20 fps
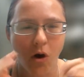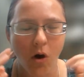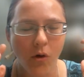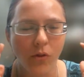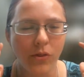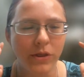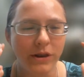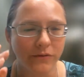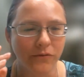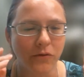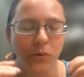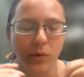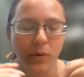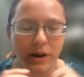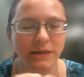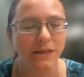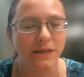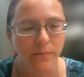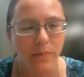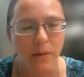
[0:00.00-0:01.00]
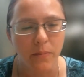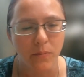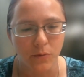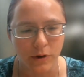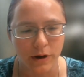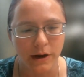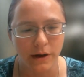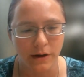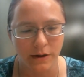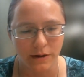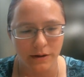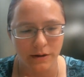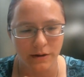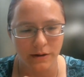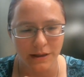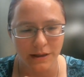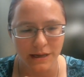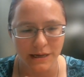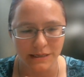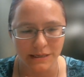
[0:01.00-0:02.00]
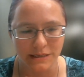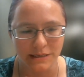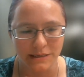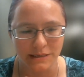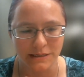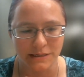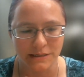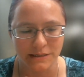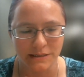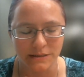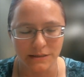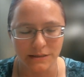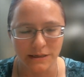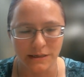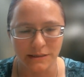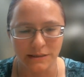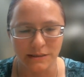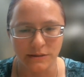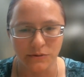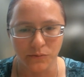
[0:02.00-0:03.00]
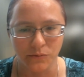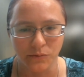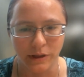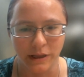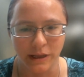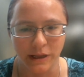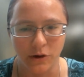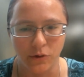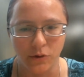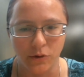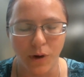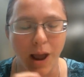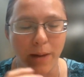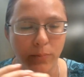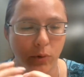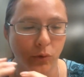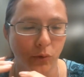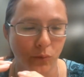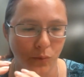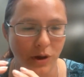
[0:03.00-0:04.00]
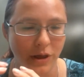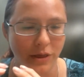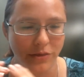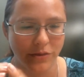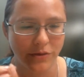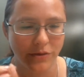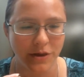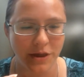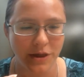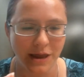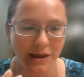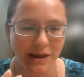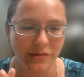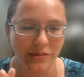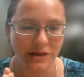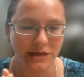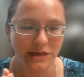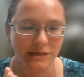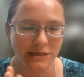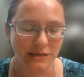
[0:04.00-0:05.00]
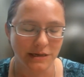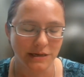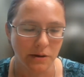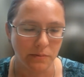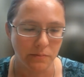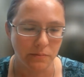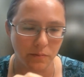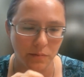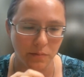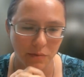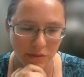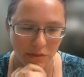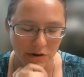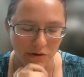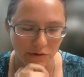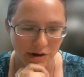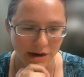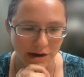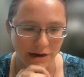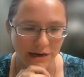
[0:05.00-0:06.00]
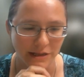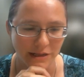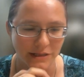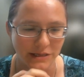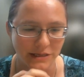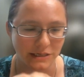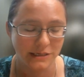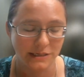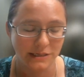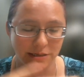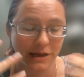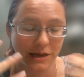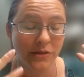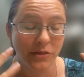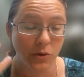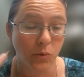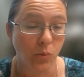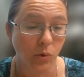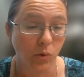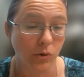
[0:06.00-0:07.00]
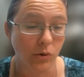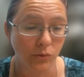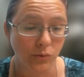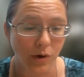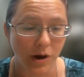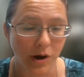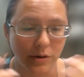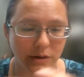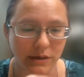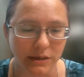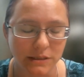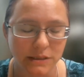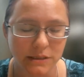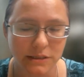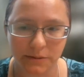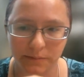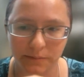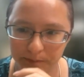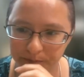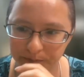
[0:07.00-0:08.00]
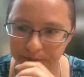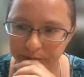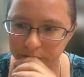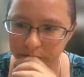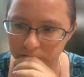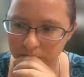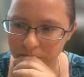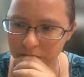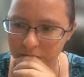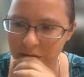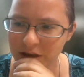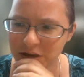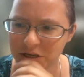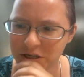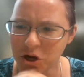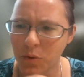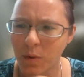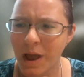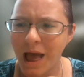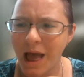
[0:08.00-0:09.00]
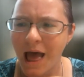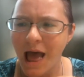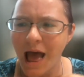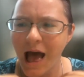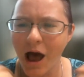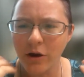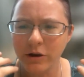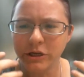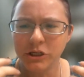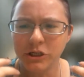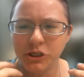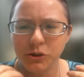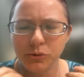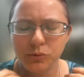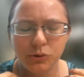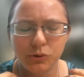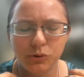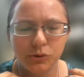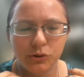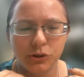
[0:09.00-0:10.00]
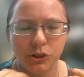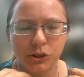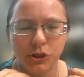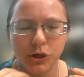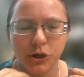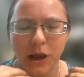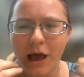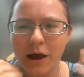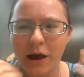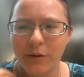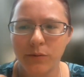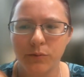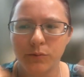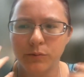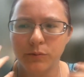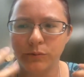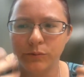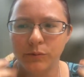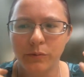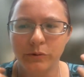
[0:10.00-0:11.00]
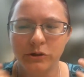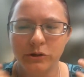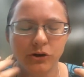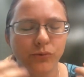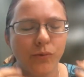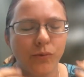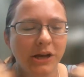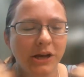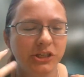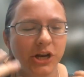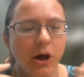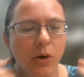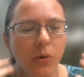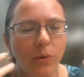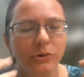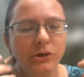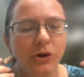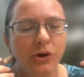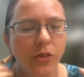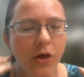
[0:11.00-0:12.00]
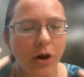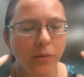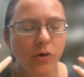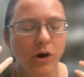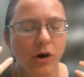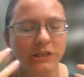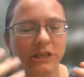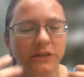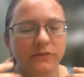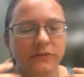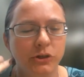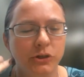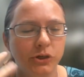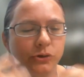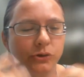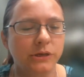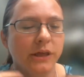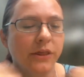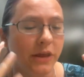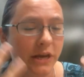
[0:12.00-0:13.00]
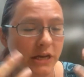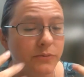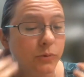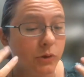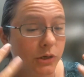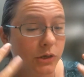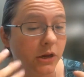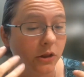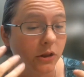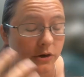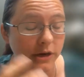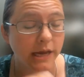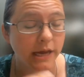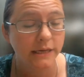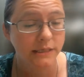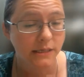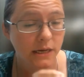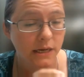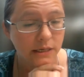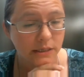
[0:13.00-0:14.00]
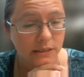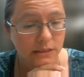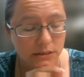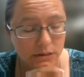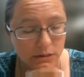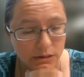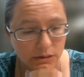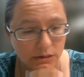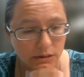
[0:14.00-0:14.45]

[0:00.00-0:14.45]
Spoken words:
all the different ways that memory is really grappled with in this theory and in the world around us. So how did you what was your rationale? What was your thought process for choosing these particular case studies?